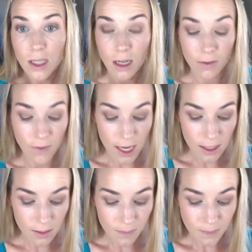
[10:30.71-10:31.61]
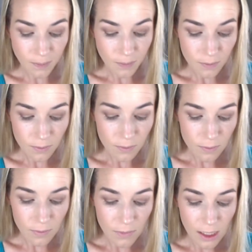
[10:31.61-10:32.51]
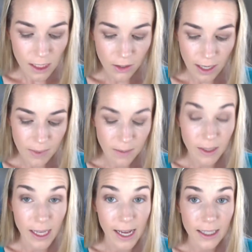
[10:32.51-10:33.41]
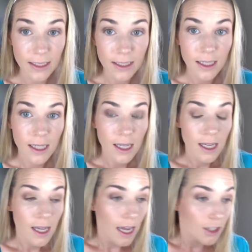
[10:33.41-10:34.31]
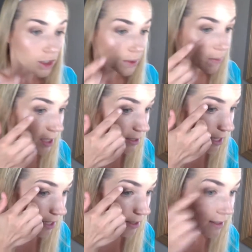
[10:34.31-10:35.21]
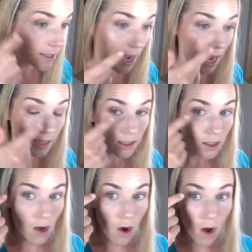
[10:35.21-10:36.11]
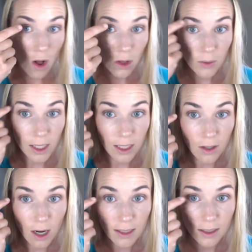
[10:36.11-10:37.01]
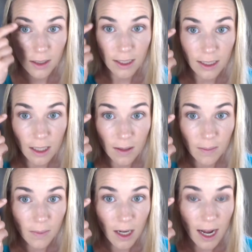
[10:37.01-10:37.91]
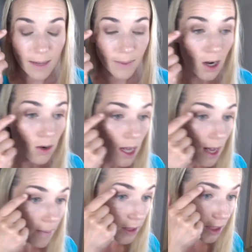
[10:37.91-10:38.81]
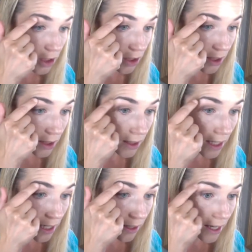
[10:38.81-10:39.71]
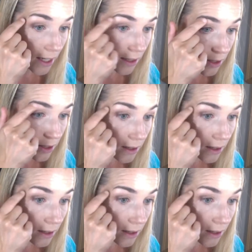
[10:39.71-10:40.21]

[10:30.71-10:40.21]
on our face, and grab some of that and just place that not all the way across underneath our eyebrow, but like just at the tail end.